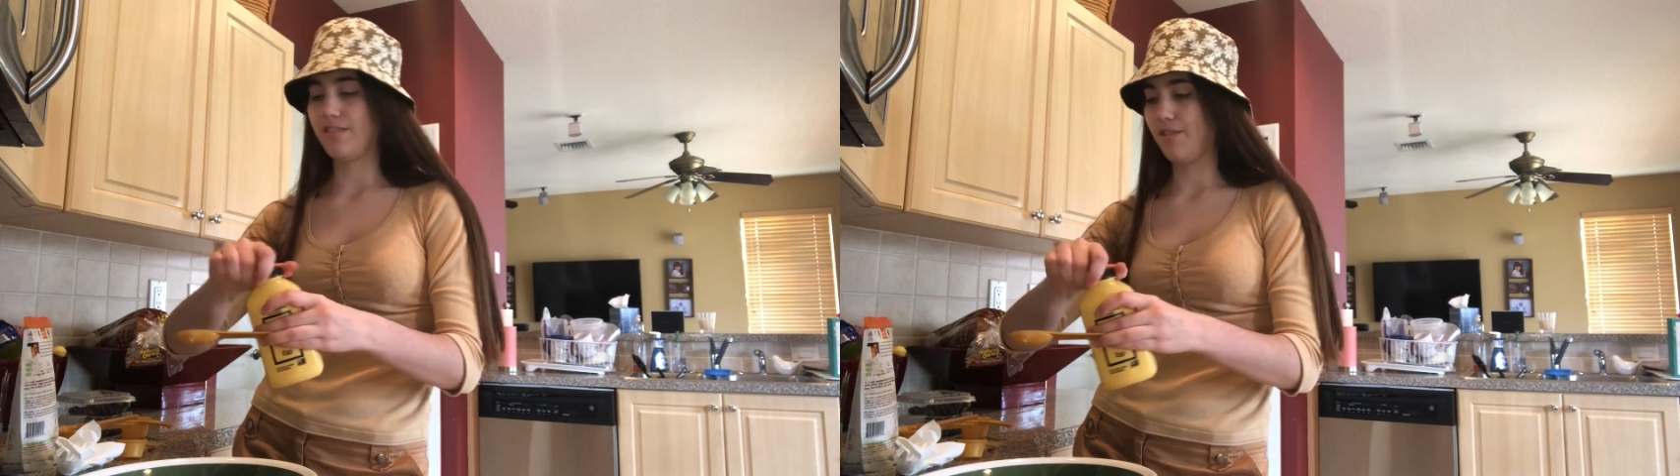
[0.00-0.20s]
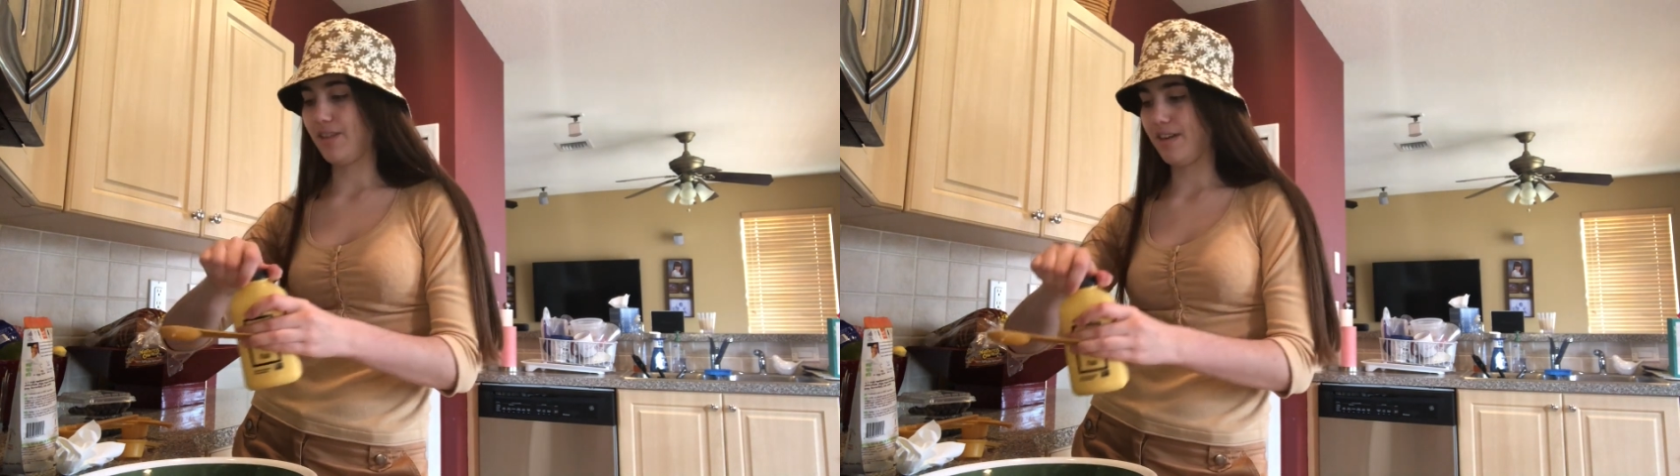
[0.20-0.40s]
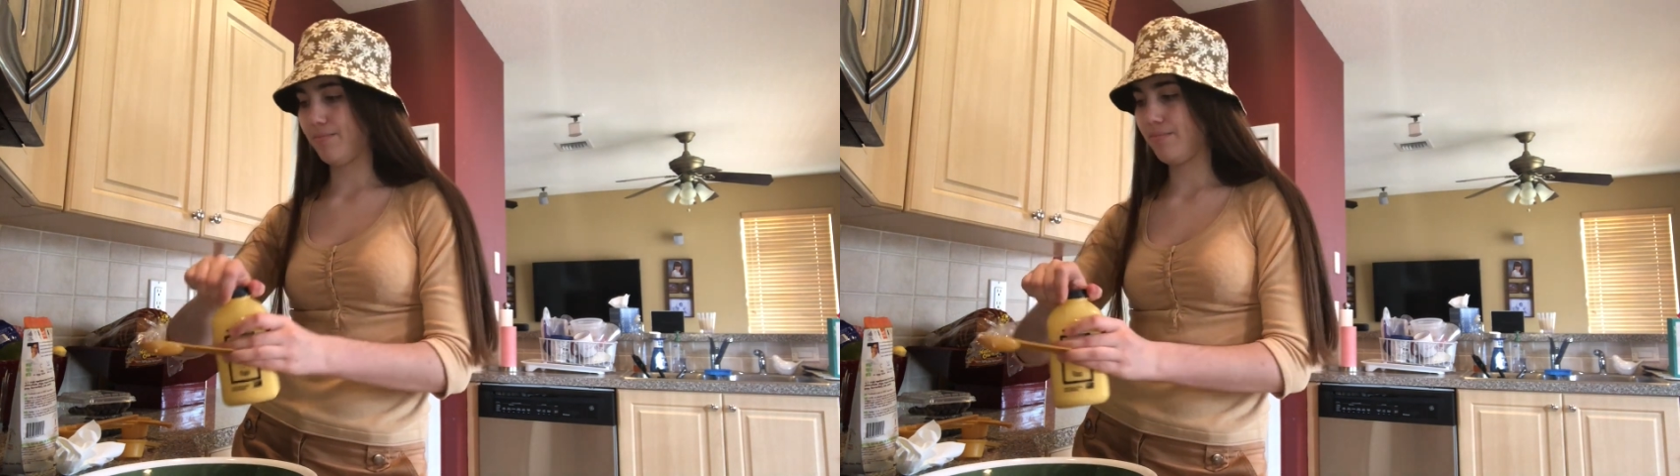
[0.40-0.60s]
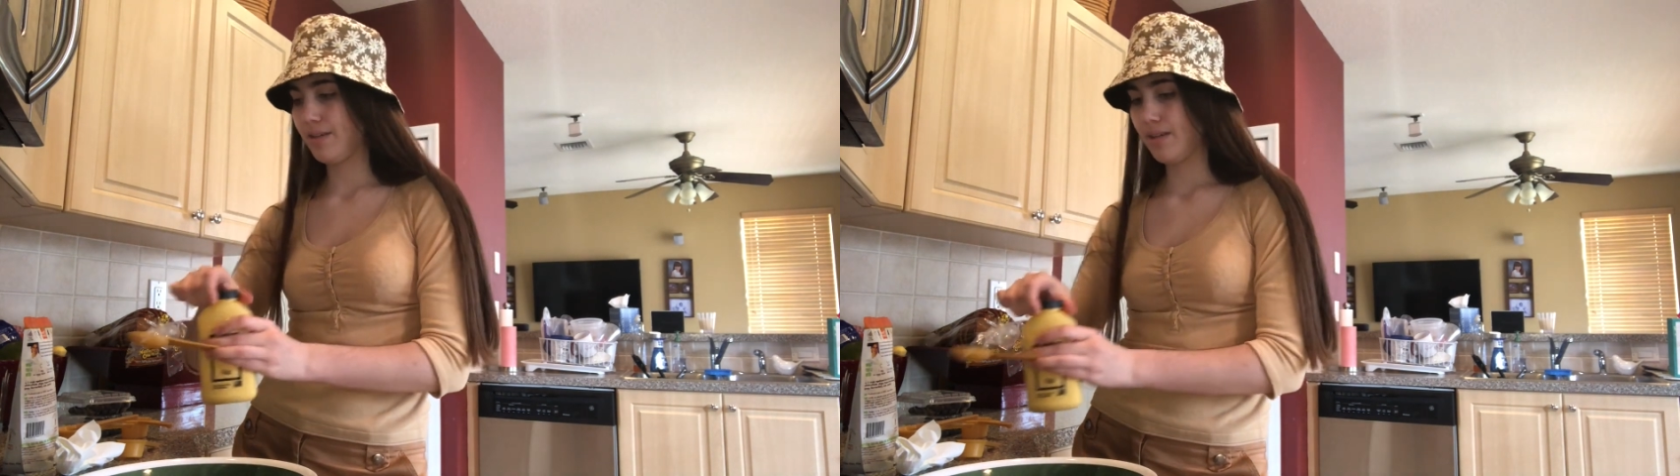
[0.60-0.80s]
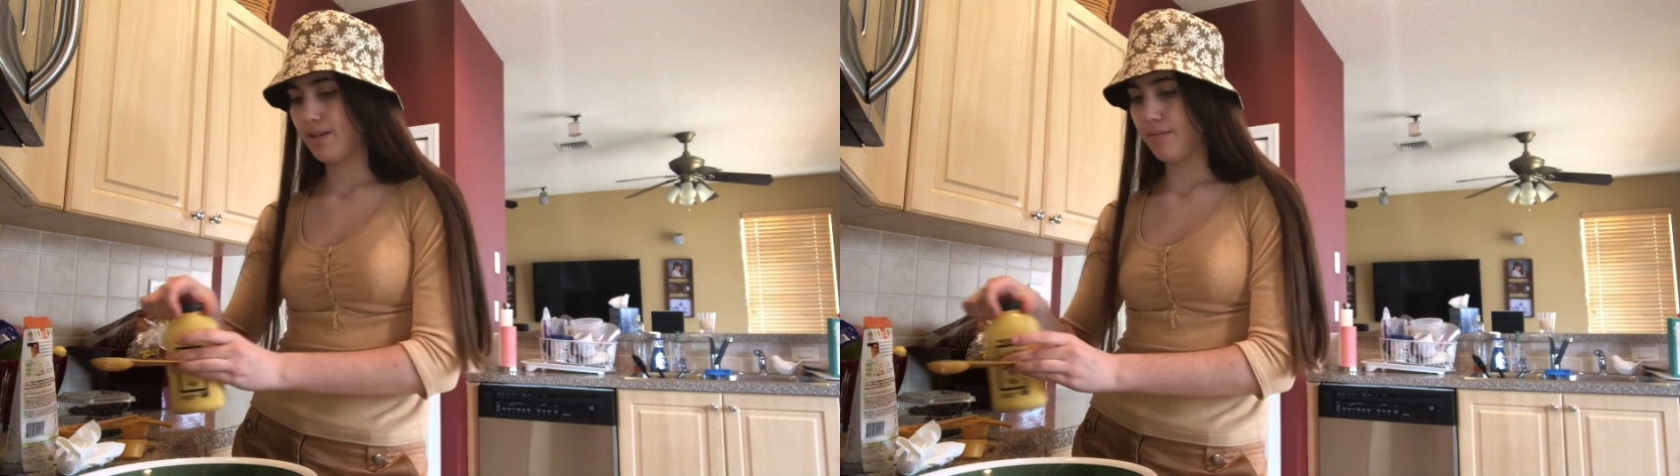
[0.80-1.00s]
know that I'm
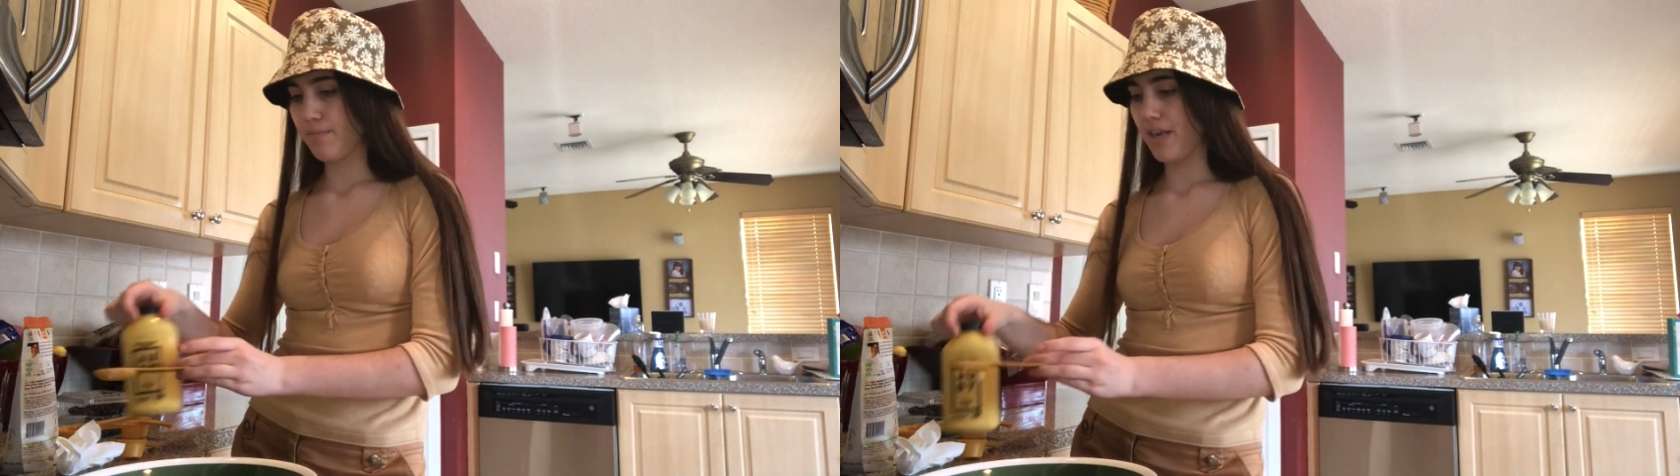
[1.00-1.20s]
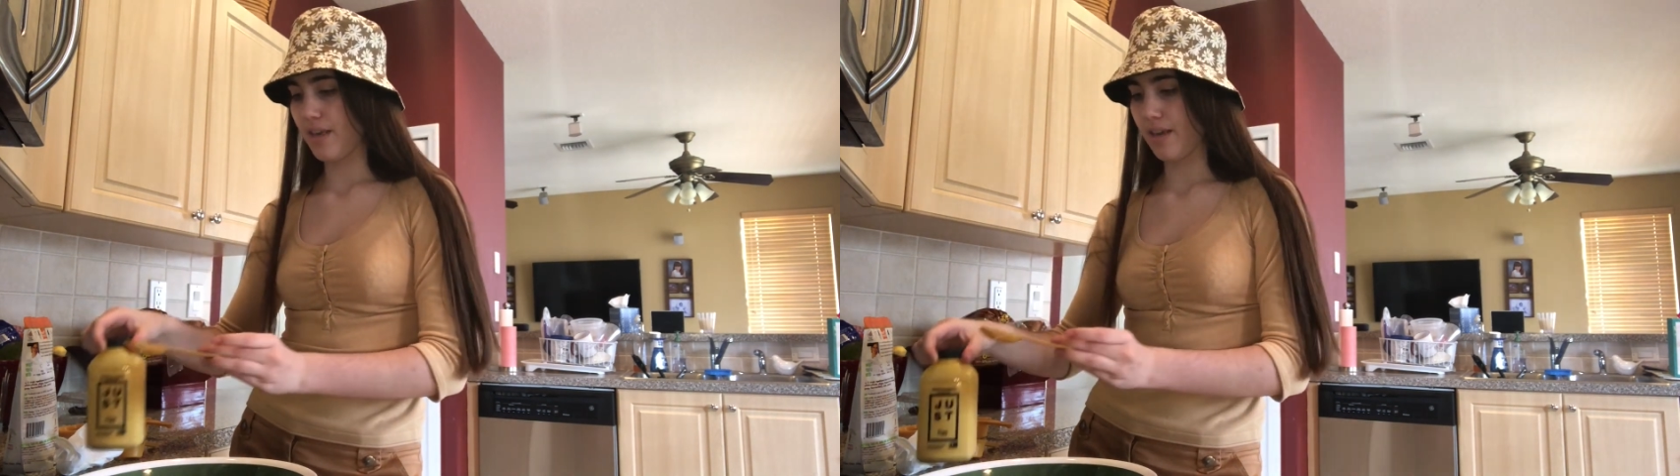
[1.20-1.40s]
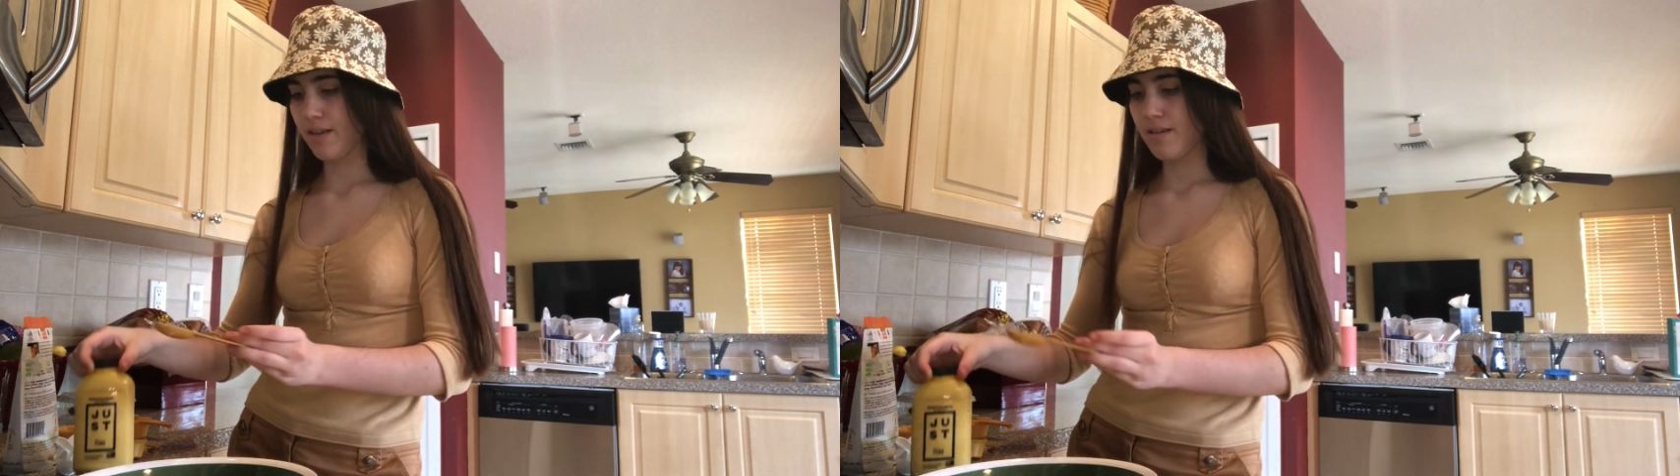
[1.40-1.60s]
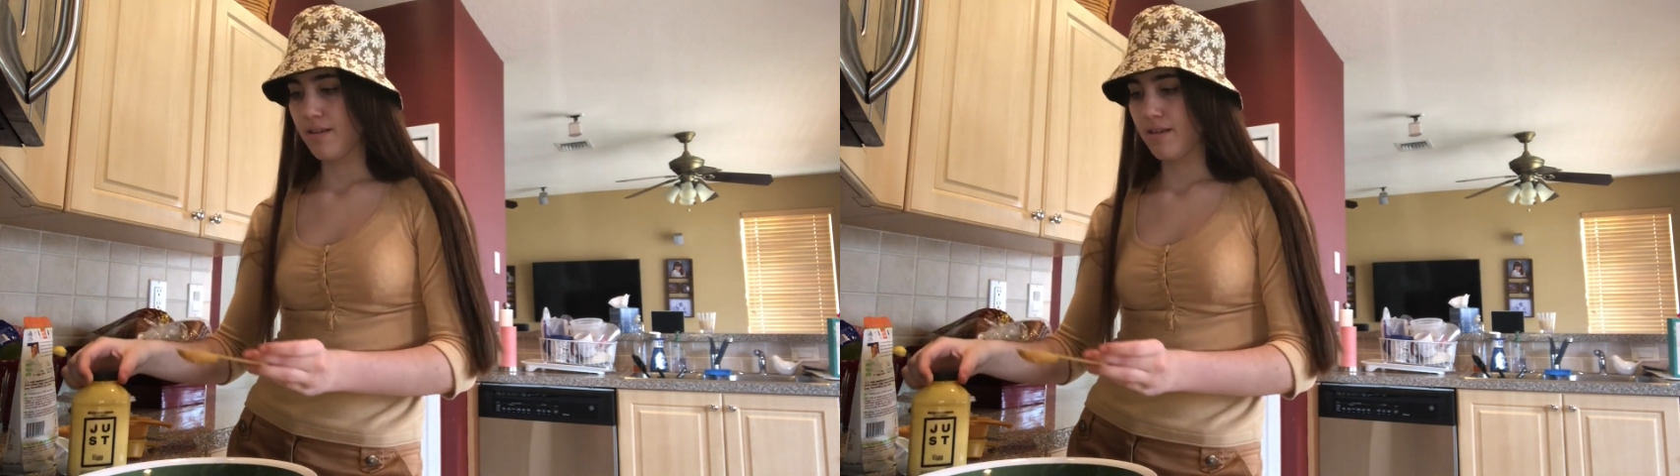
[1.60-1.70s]
baking.